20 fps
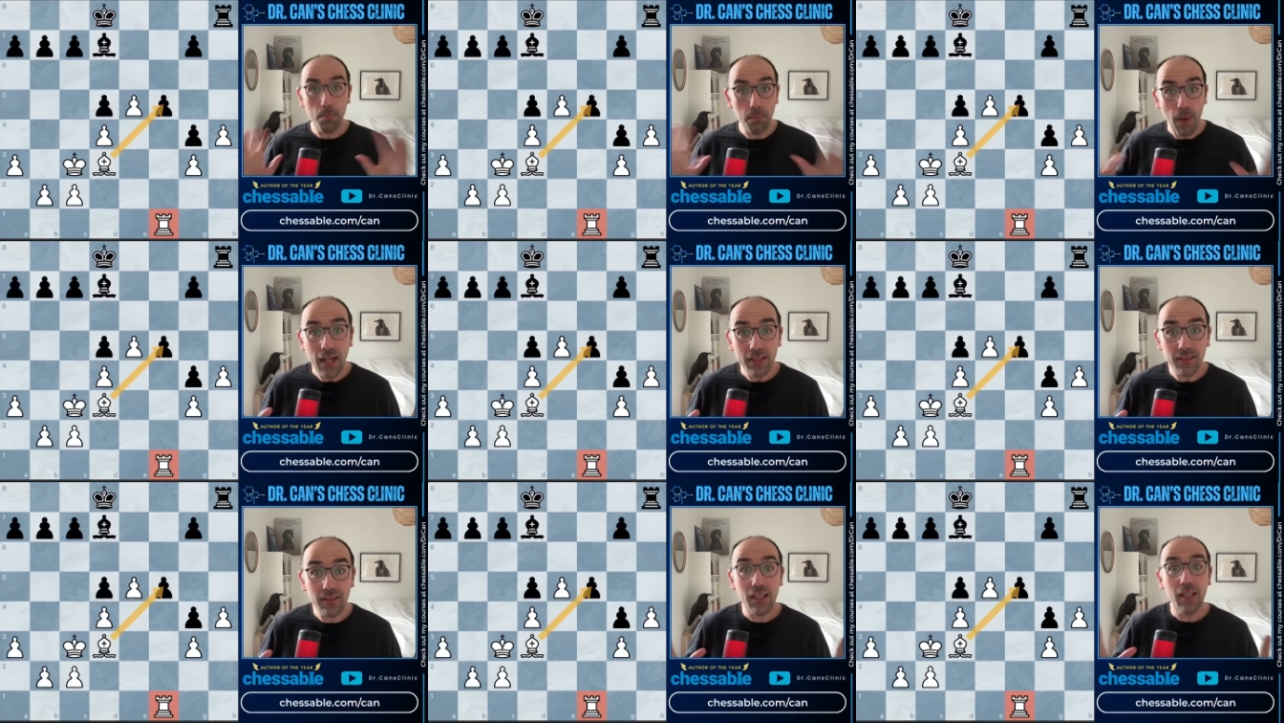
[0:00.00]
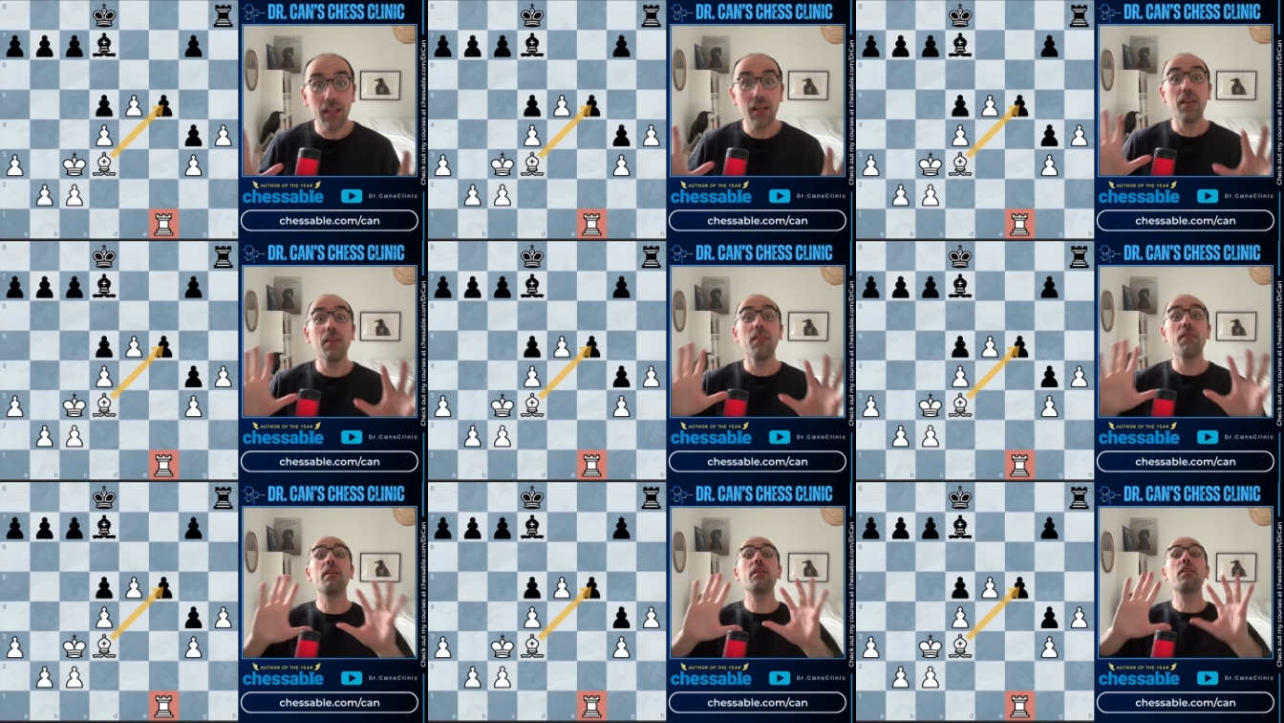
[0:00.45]
But
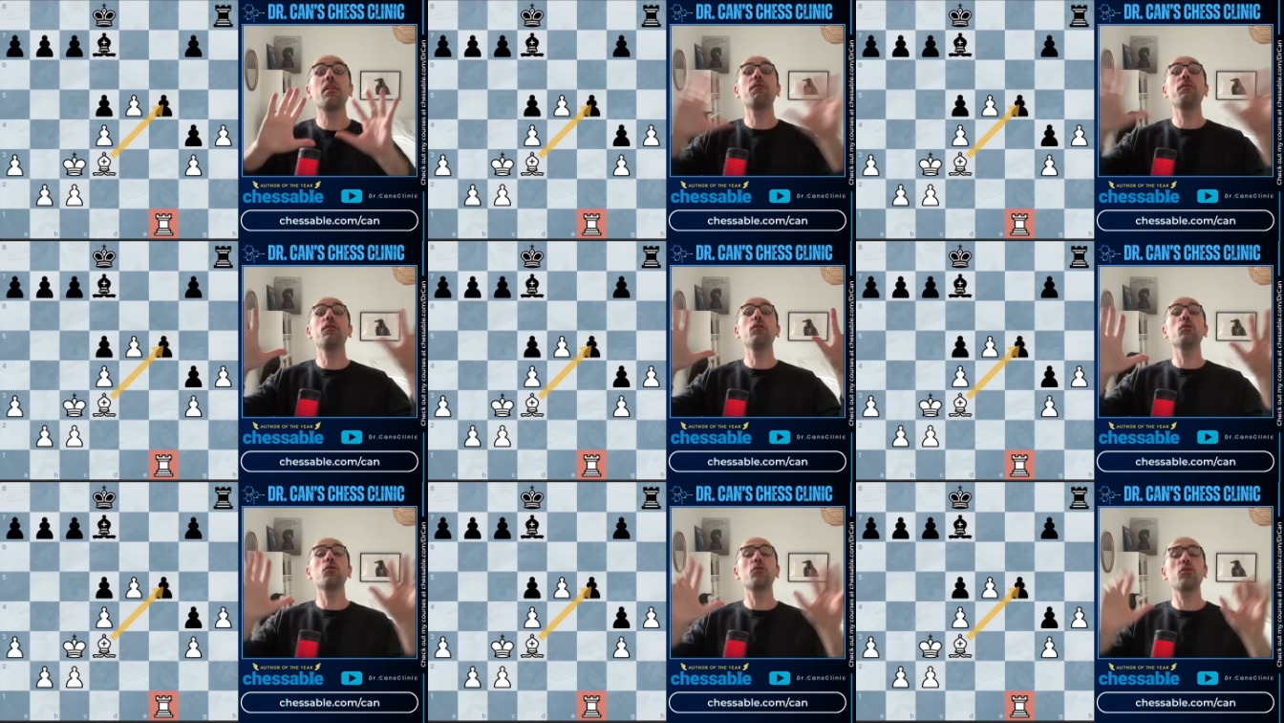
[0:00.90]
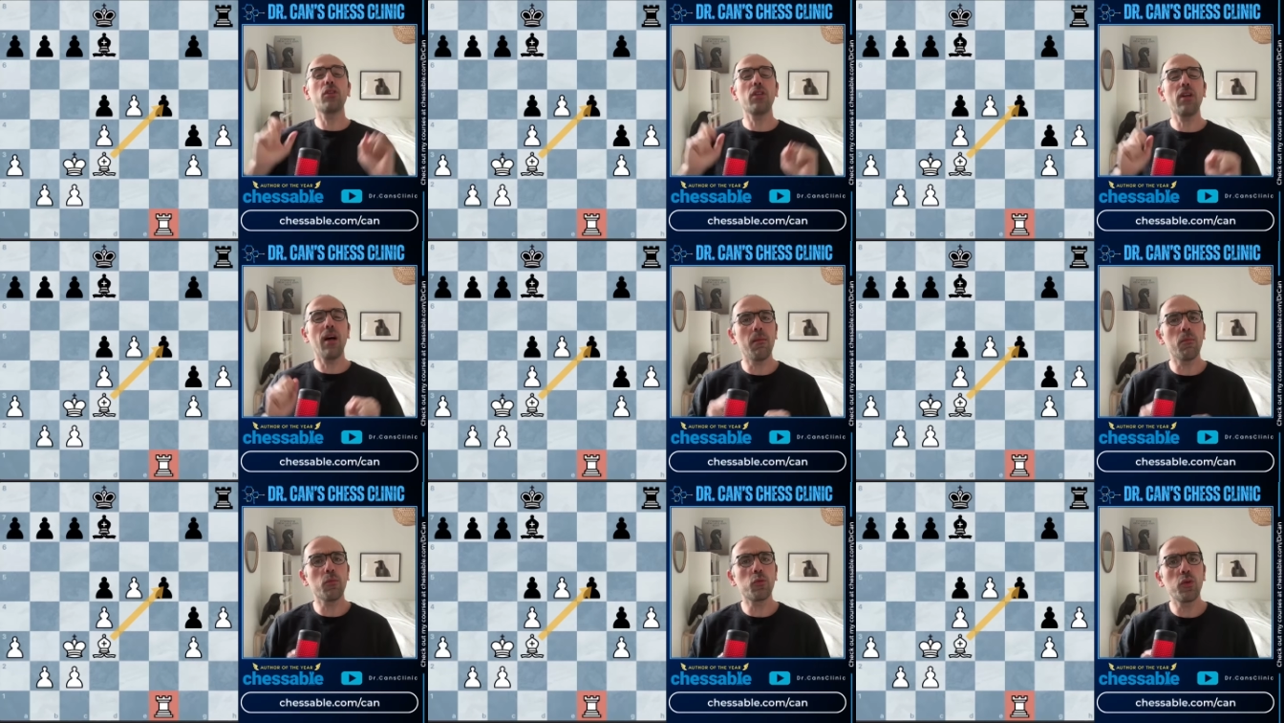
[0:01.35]
we refuse to
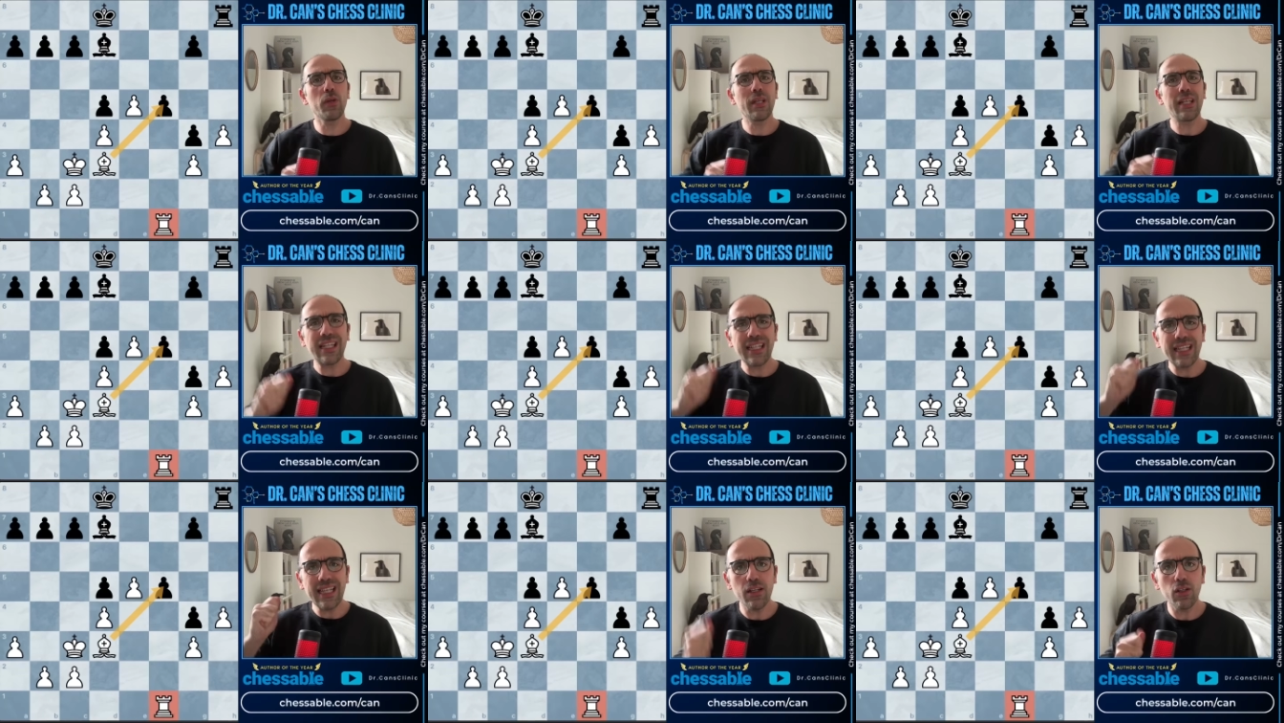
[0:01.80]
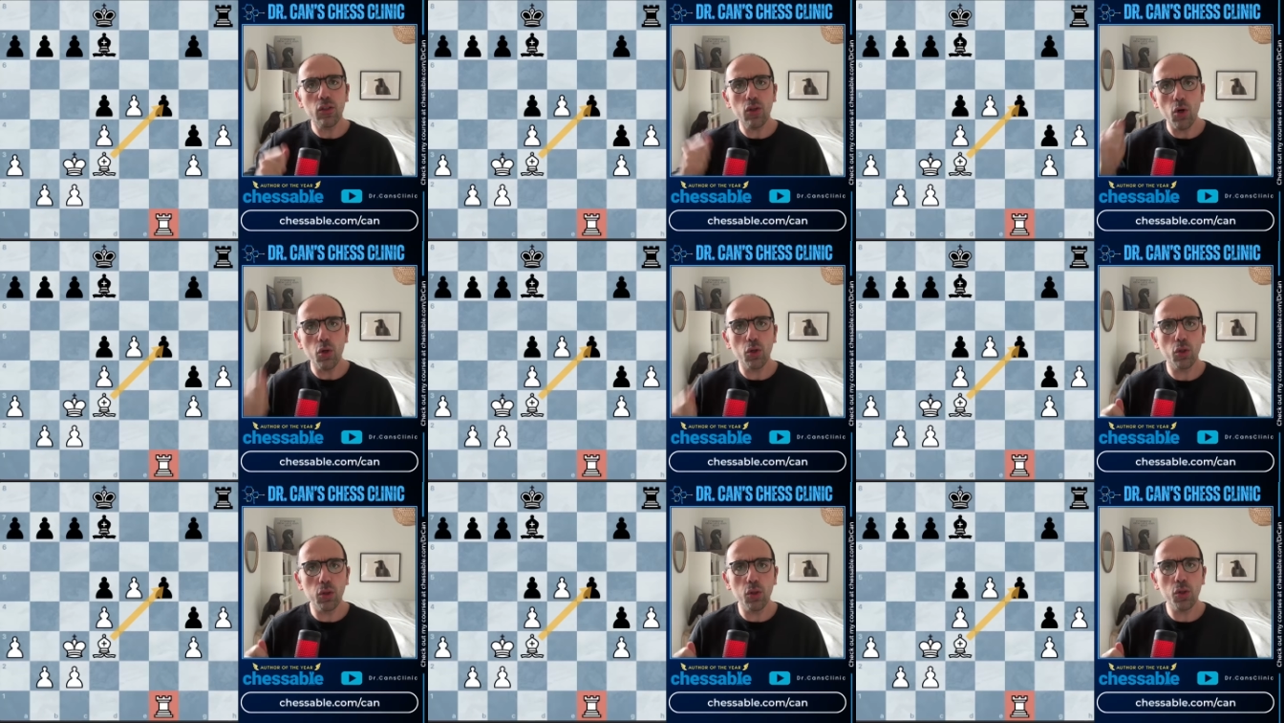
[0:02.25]
come to a clear
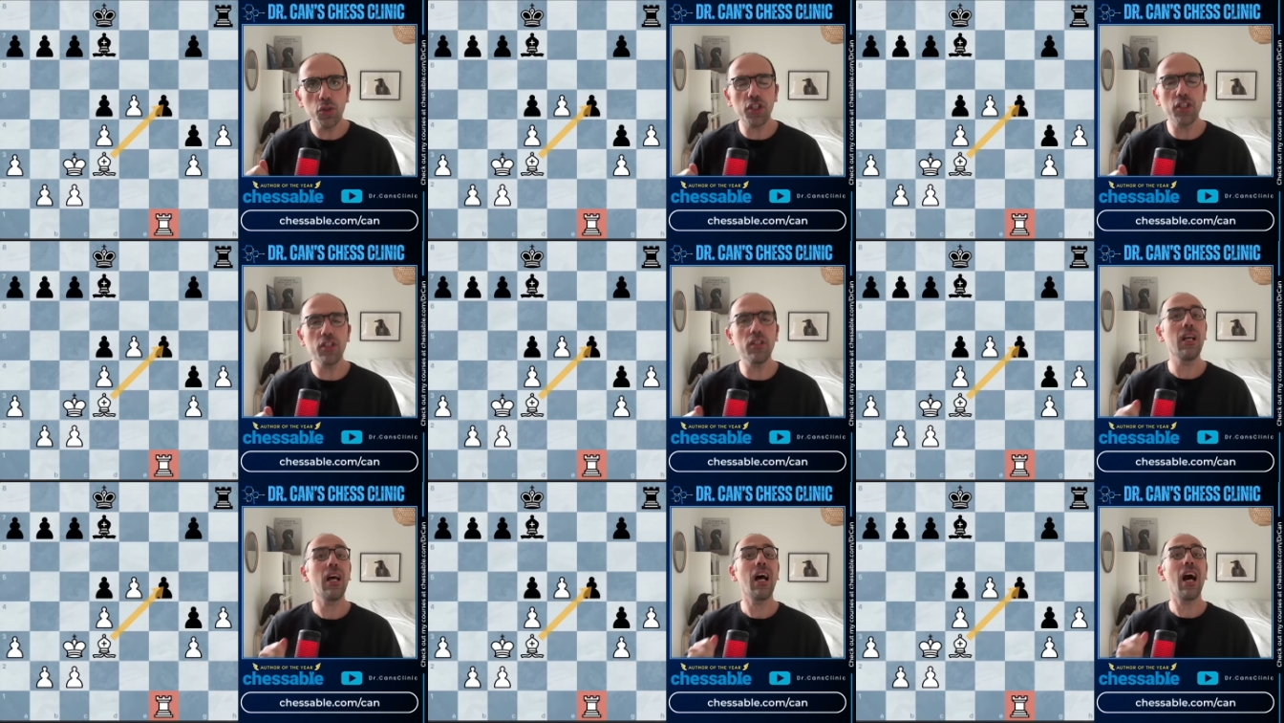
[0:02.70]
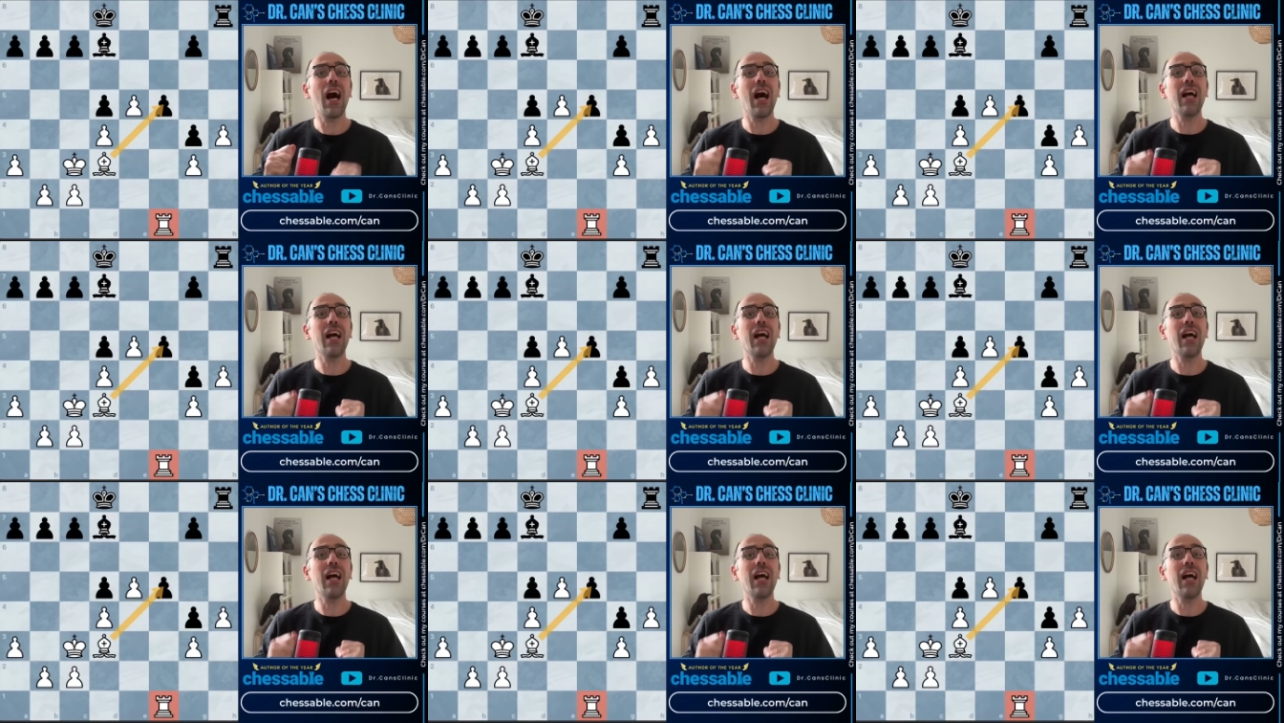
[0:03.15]
conclusion